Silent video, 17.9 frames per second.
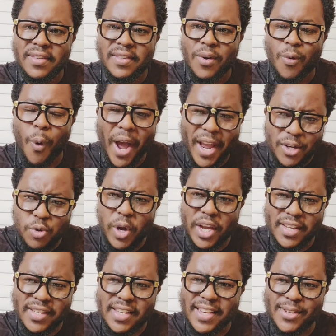Why do I
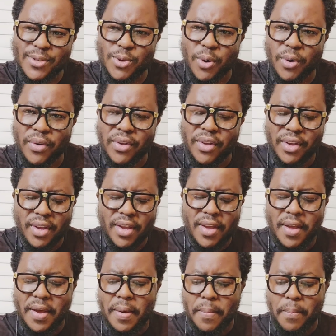say so?
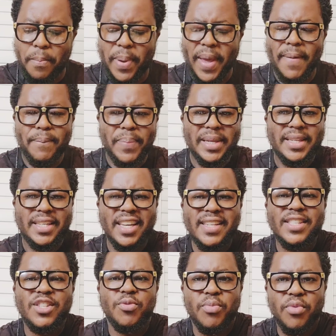Baby
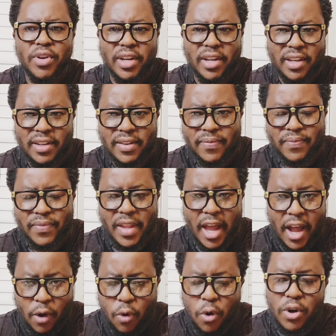testimony,
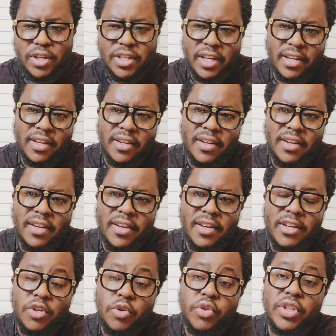according
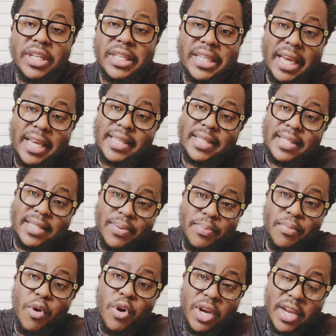to the
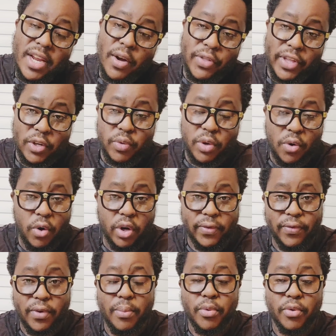testimonial that we got
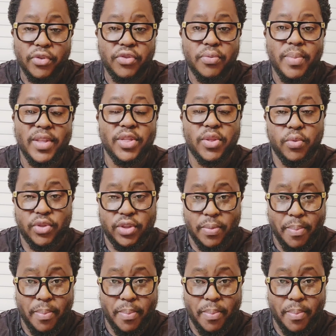from Ruth Mathew, the